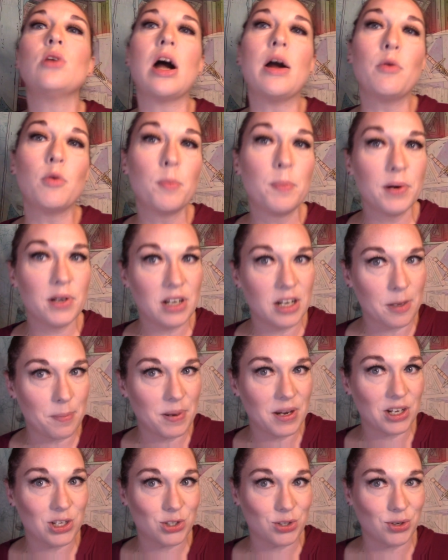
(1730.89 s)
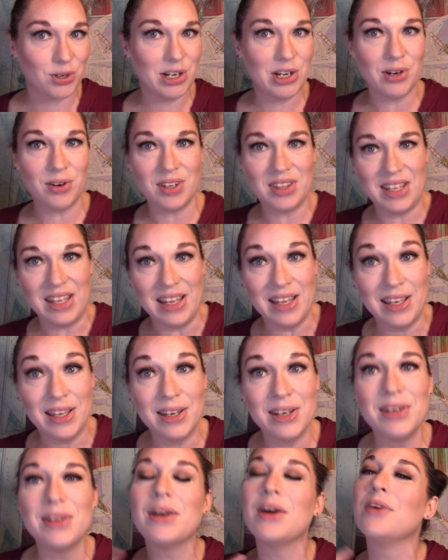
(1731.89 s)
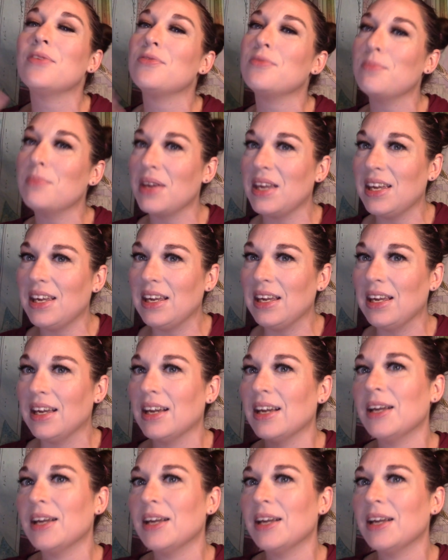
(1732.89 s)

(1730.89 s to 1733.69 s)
I will put in a picture here at the end of me